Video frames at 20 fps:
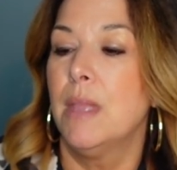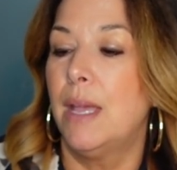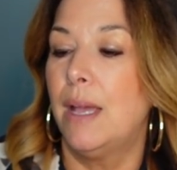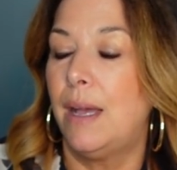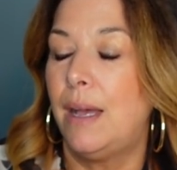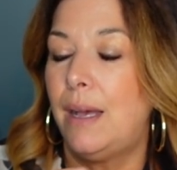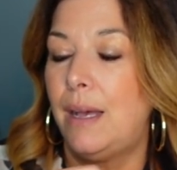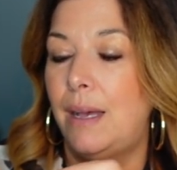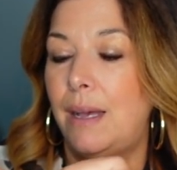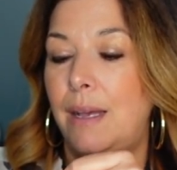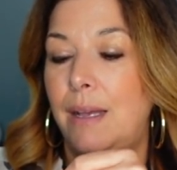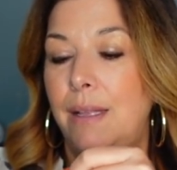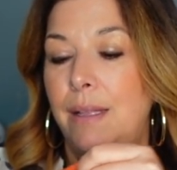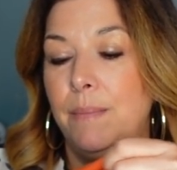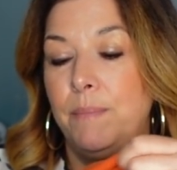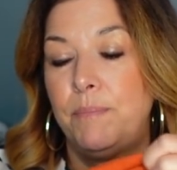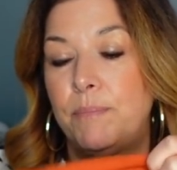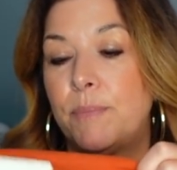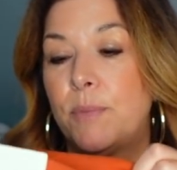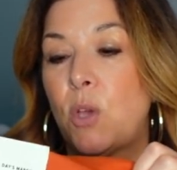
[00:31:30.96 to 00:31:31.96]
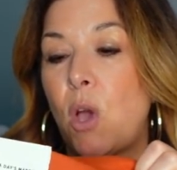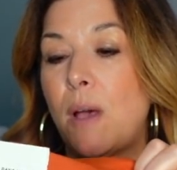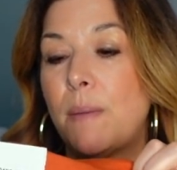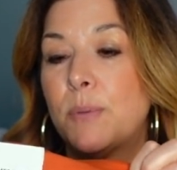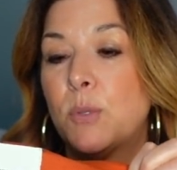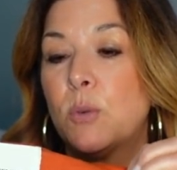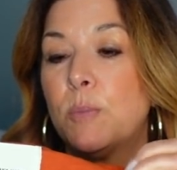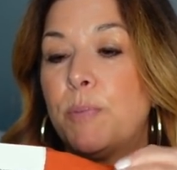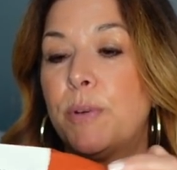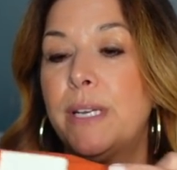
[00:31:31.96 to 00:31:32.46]
Uh,
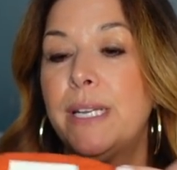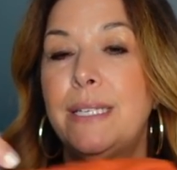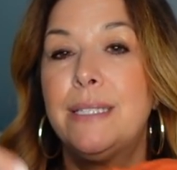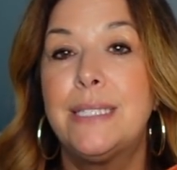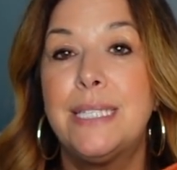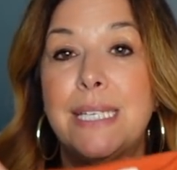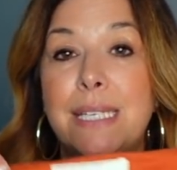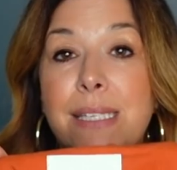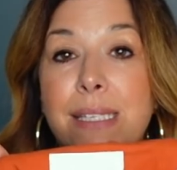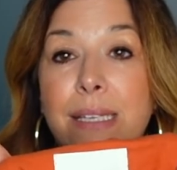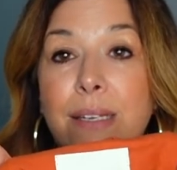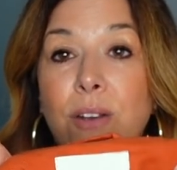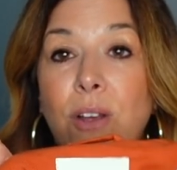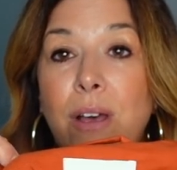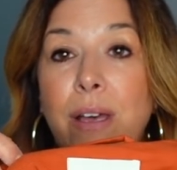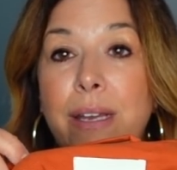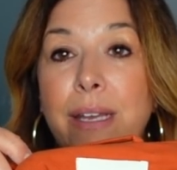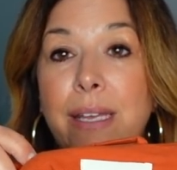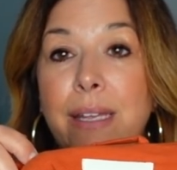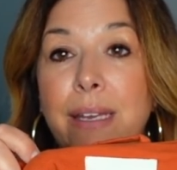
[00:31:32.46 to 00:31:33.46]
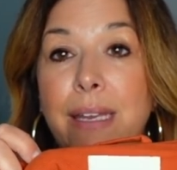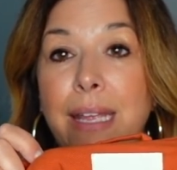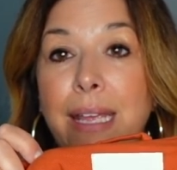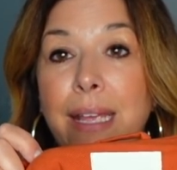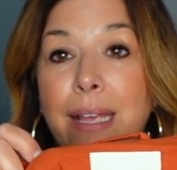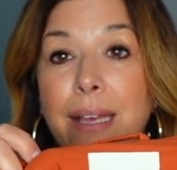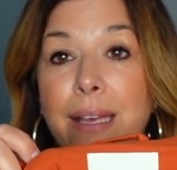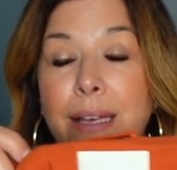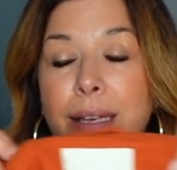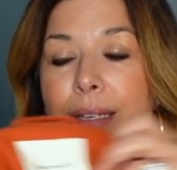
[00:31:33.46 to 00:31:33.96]
comps were pretty decent on it,
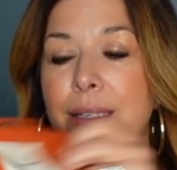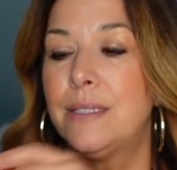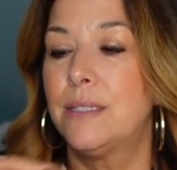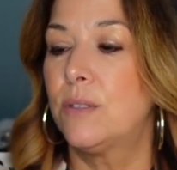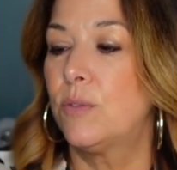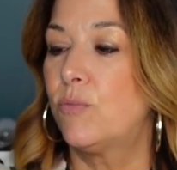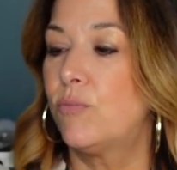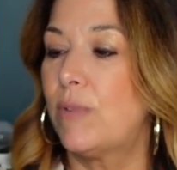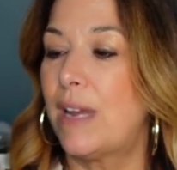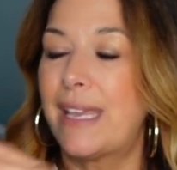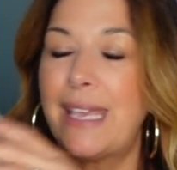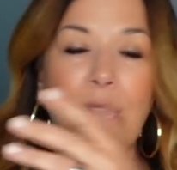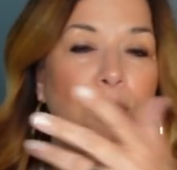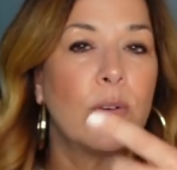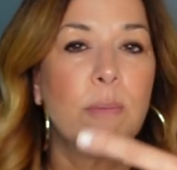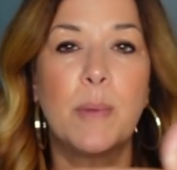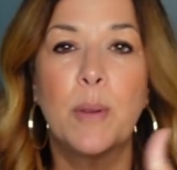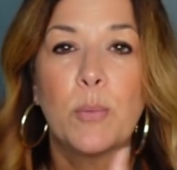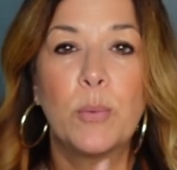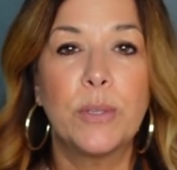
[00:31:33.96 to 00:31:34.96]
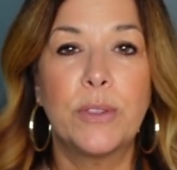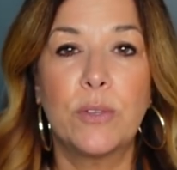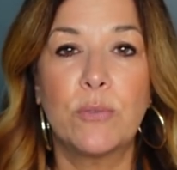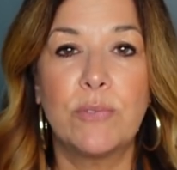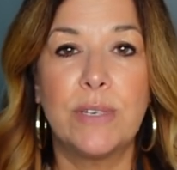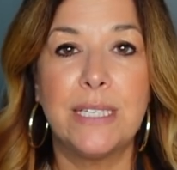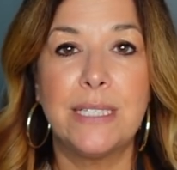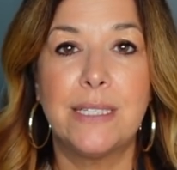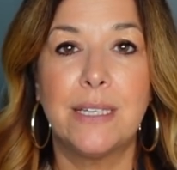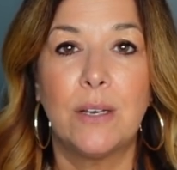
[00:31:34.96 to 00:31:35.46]
and I can't remember what the
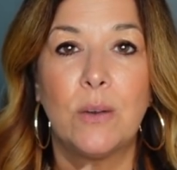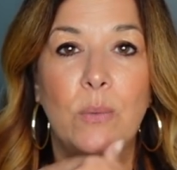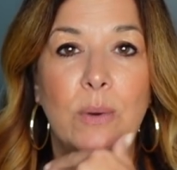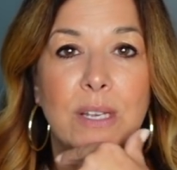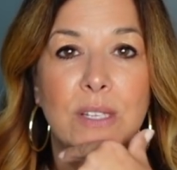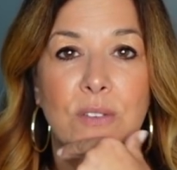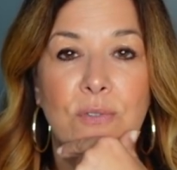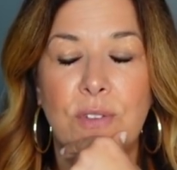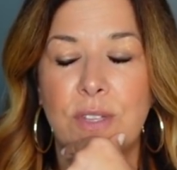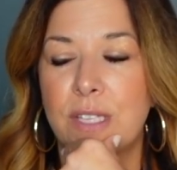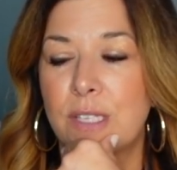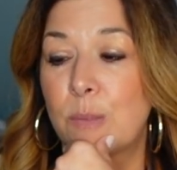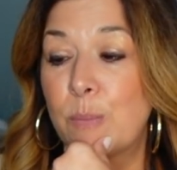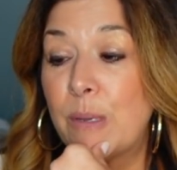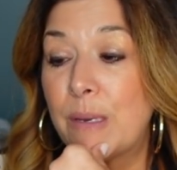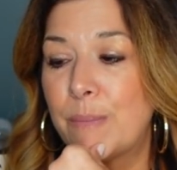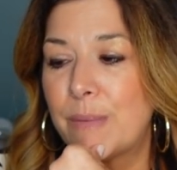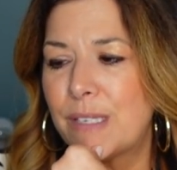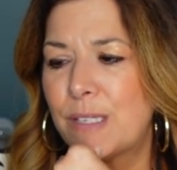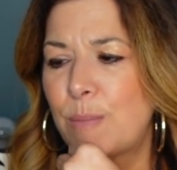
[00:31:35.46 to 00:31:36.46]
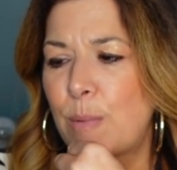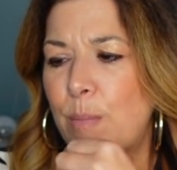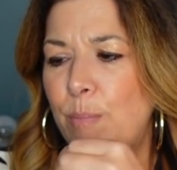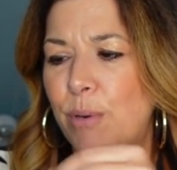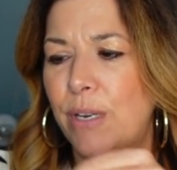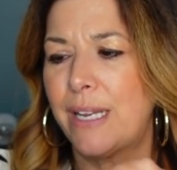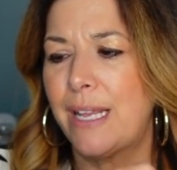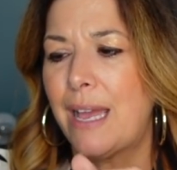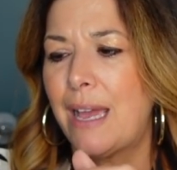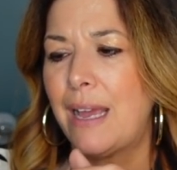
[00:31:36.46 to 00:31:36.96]
retail was for this, but it must have been
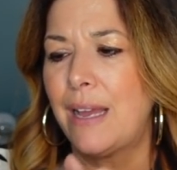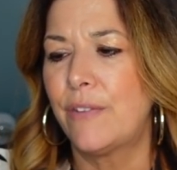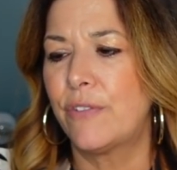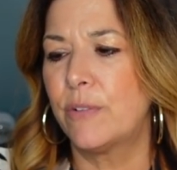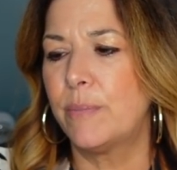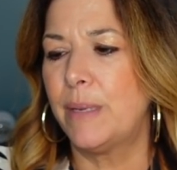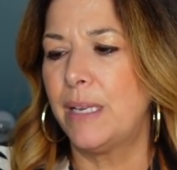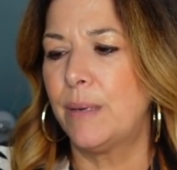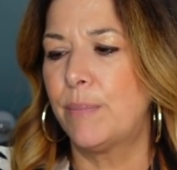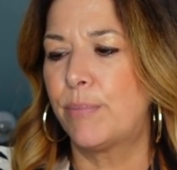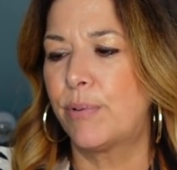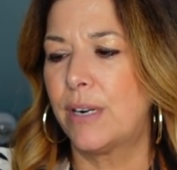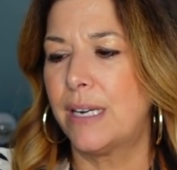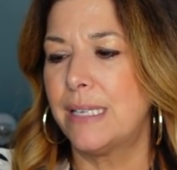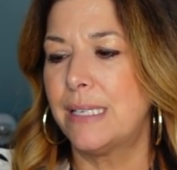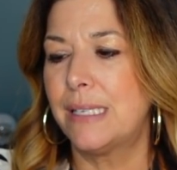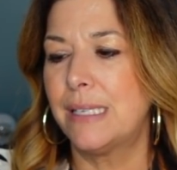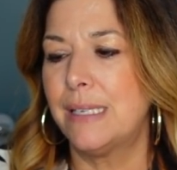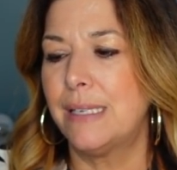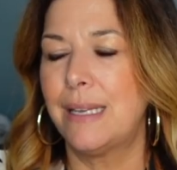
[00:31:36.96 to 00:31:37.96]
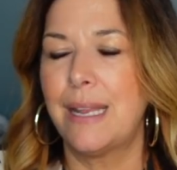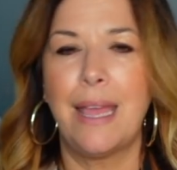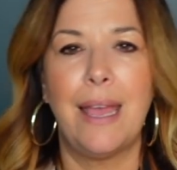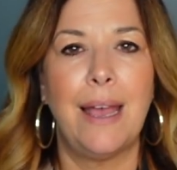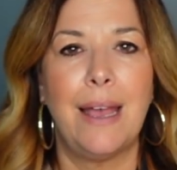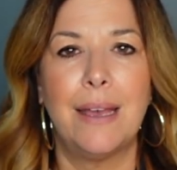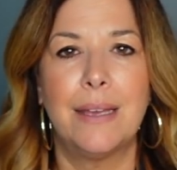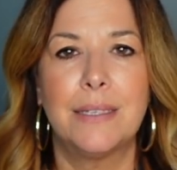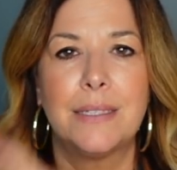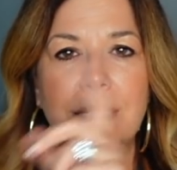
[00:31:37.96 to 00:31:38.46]
pretty high for me to price it
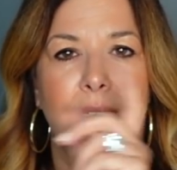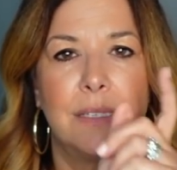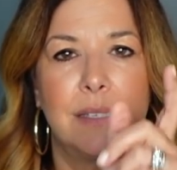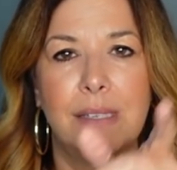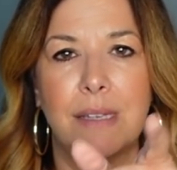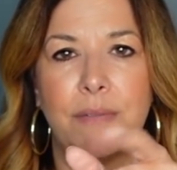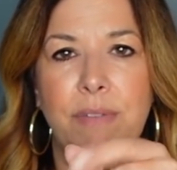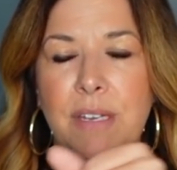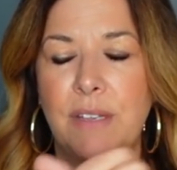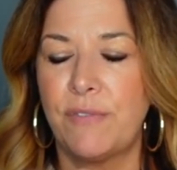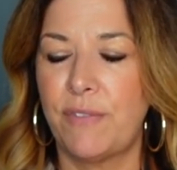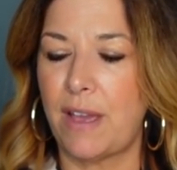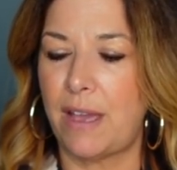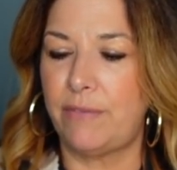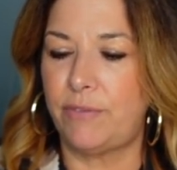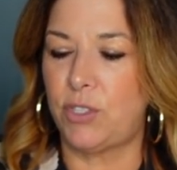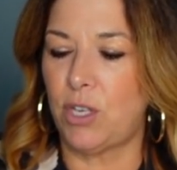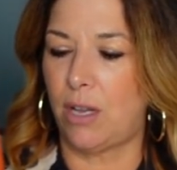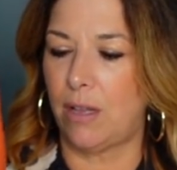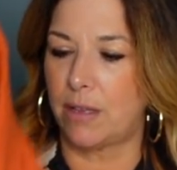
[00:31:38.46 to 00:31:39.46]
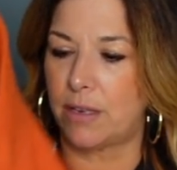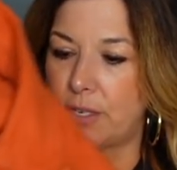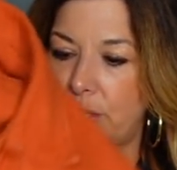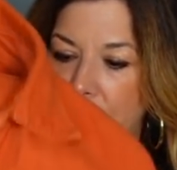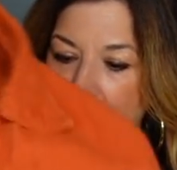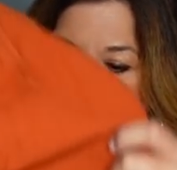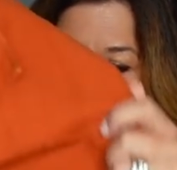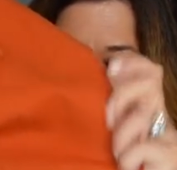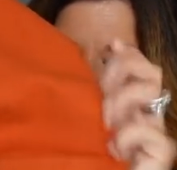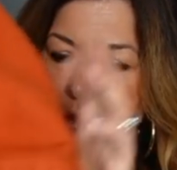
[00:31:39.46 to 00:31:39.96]
at seventy-five
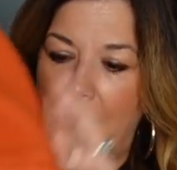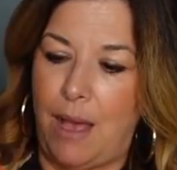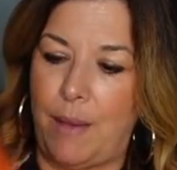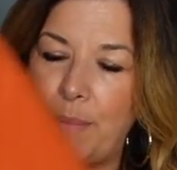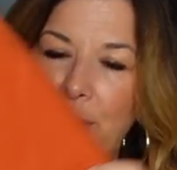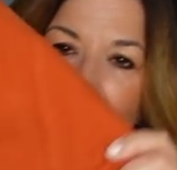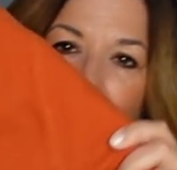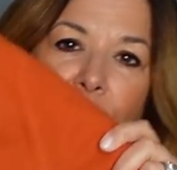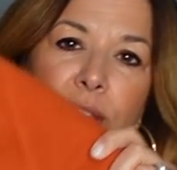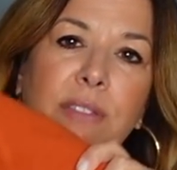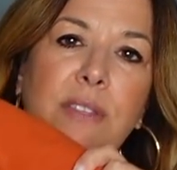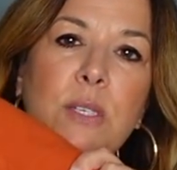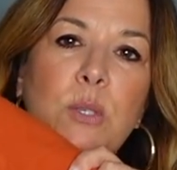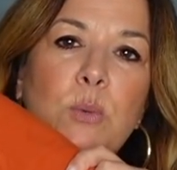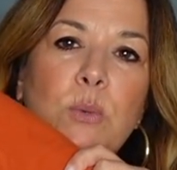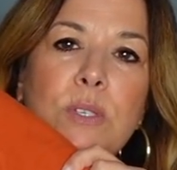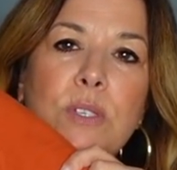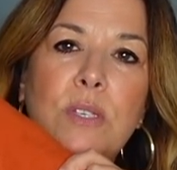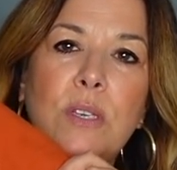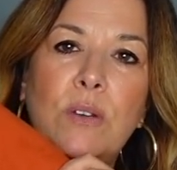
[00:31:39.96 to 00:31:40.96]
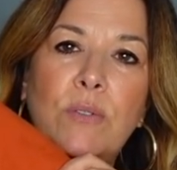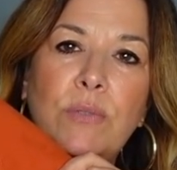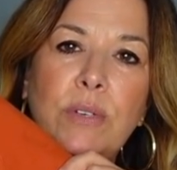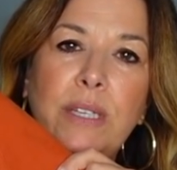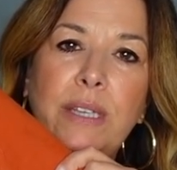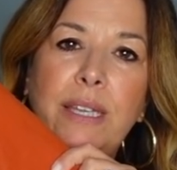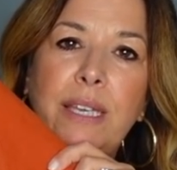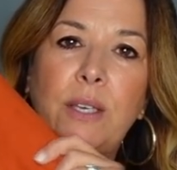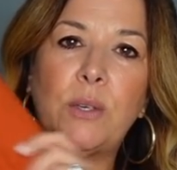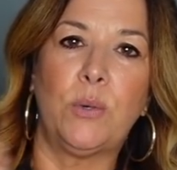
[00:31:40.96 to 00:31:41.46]
dollars. Um, but I thought this was a
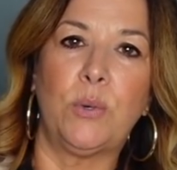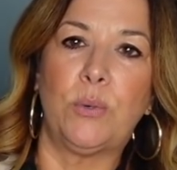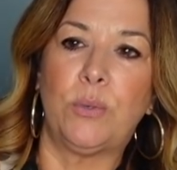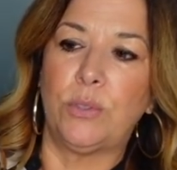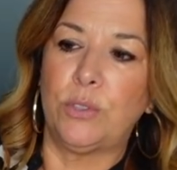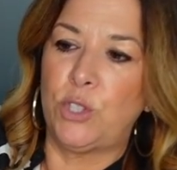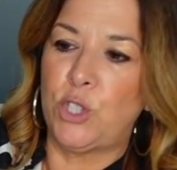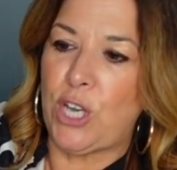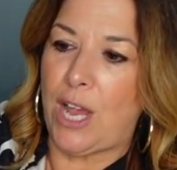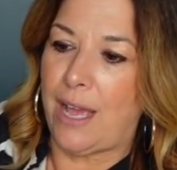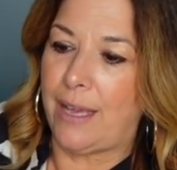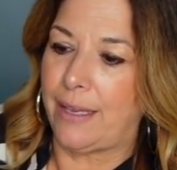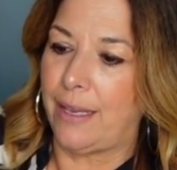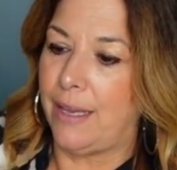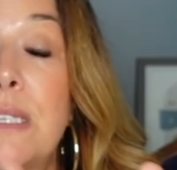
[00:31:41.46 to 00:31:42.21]
really cool jacket.